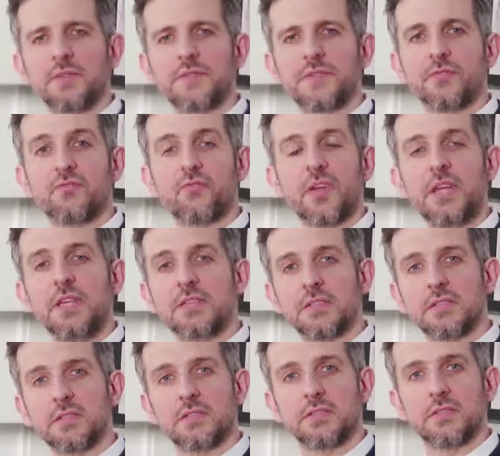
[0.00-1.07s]
of the
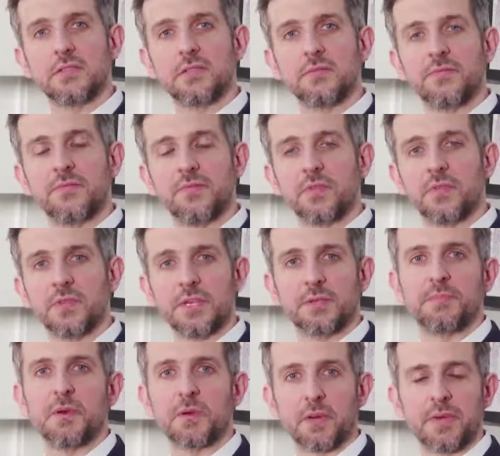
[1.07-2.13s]
reason for this
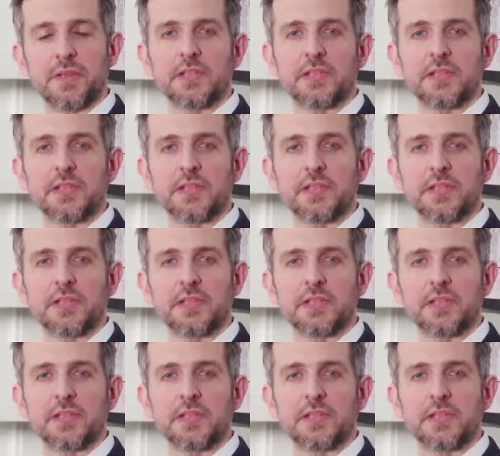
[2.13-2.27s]
build-up